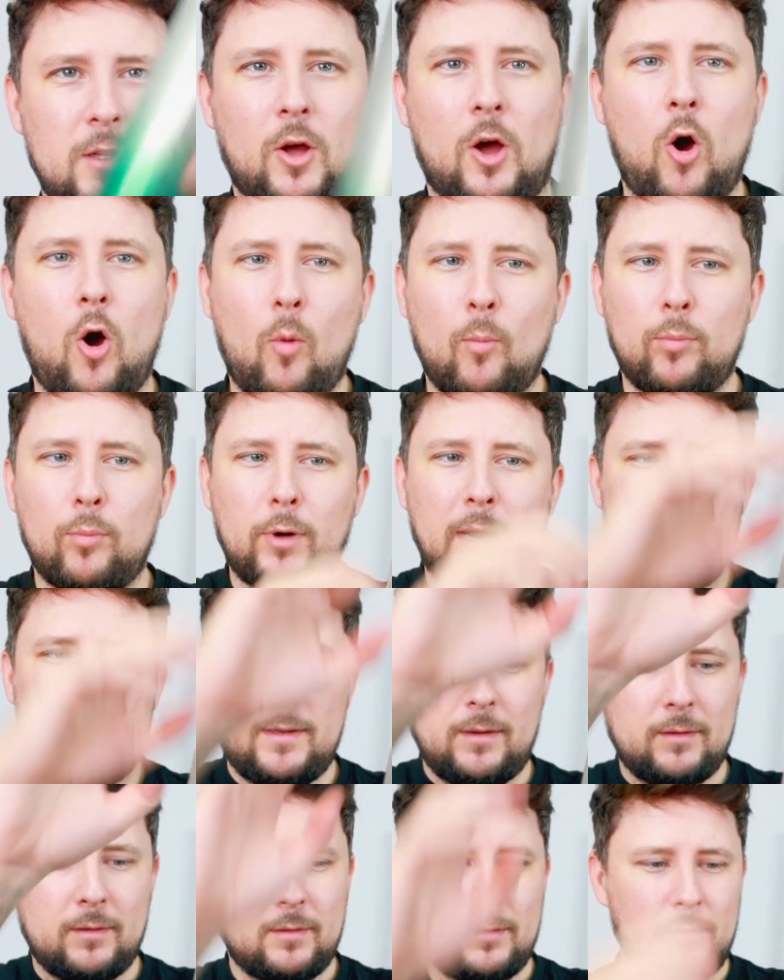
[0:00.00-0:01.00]
Like
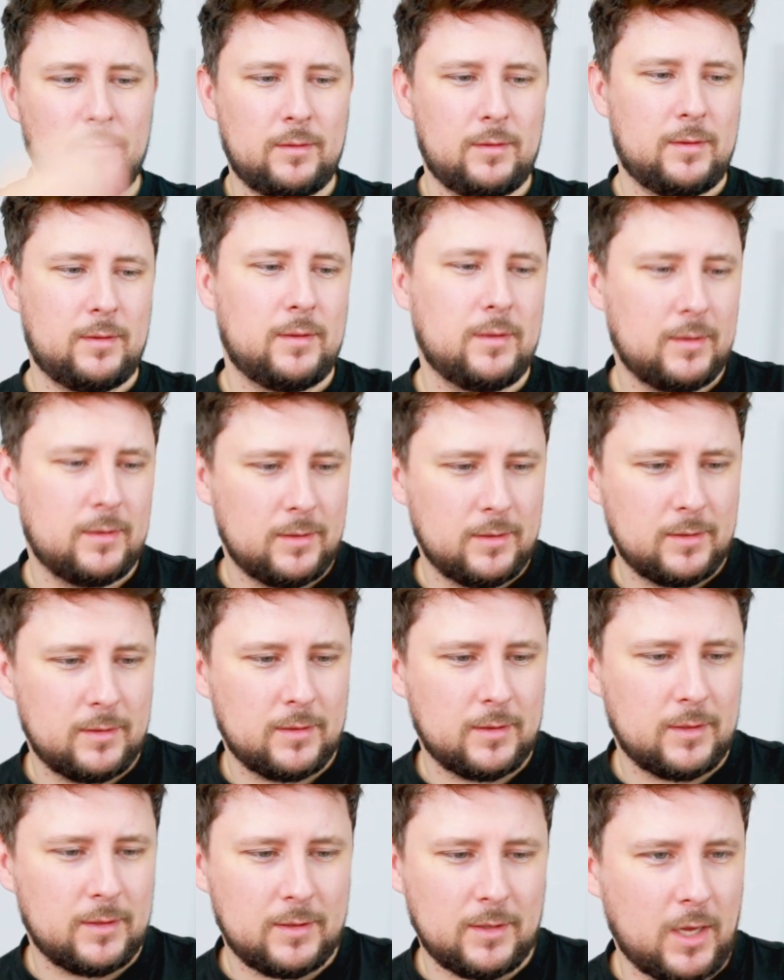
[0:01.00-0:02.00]
ombre?
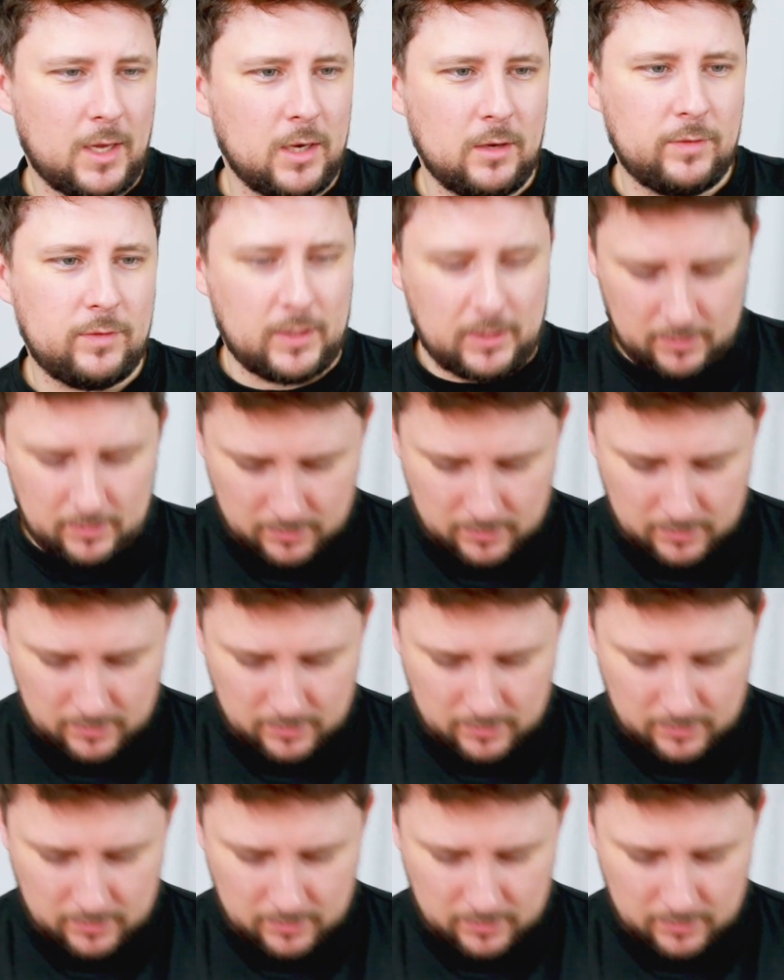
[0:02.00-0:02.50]
I love